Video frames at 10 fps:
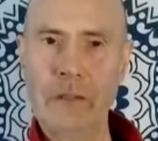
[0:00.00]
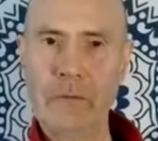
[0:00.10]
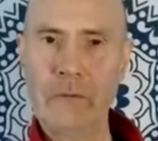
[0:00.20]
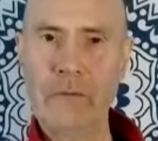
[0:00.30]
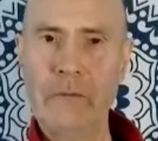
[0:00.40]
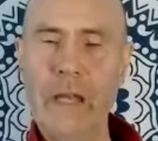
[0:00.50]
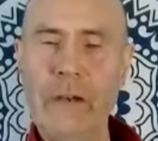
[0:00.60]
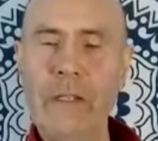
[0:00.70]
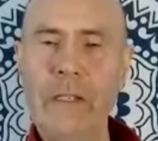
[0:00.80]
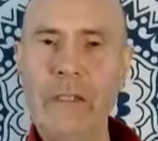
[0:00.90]
It's a
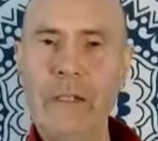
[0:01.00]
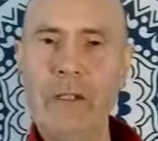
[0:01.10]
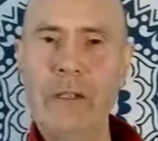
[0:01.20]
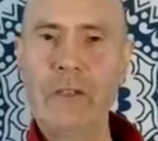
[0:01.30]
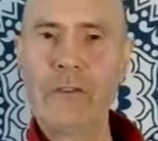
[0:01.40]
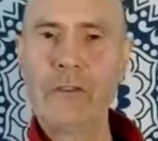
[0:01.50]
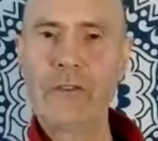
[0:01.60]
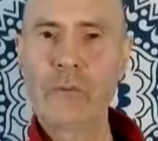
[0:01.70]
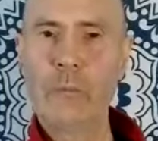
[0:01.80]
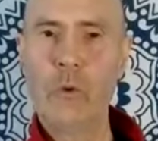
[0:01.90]
very
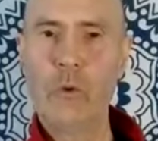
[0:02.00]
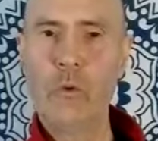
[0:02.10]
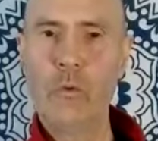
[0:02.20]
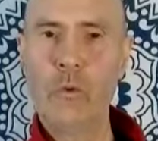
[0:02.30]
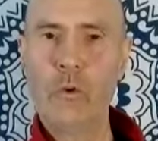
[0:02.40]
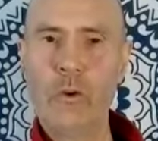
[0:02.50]
small